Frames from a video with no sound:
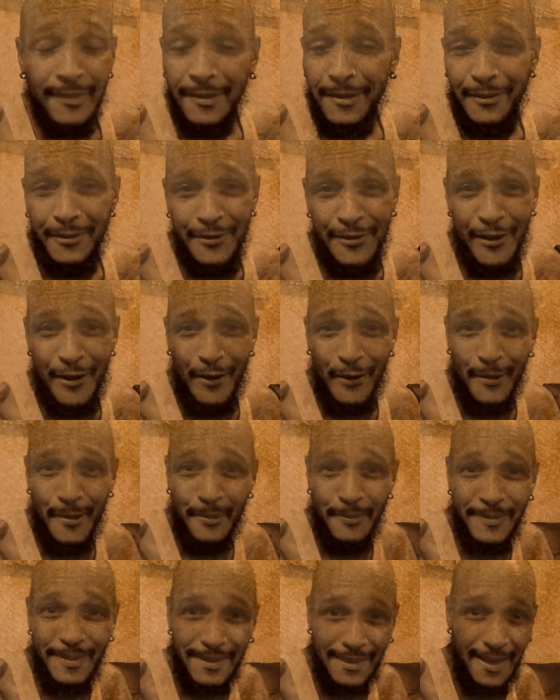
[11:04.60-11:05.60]
You know what I'm
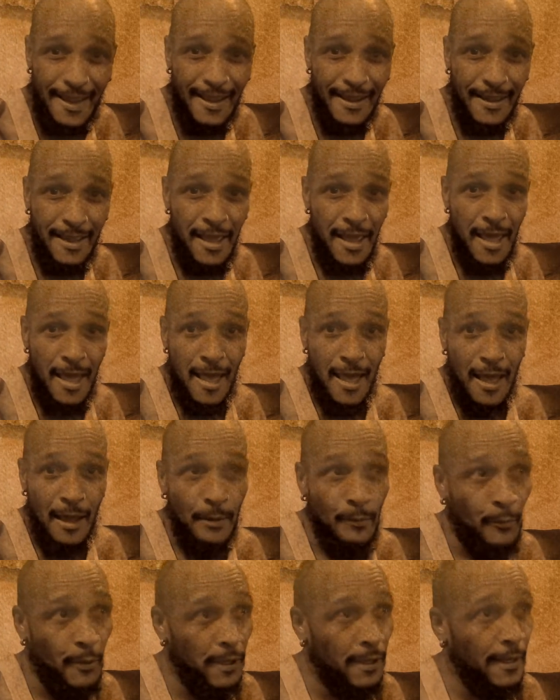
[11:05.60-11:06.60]
saying? And
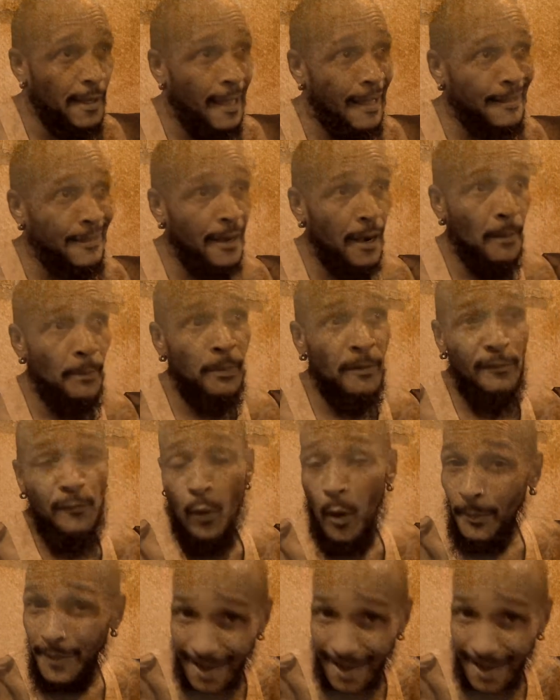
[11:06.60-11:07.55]
we ended up performing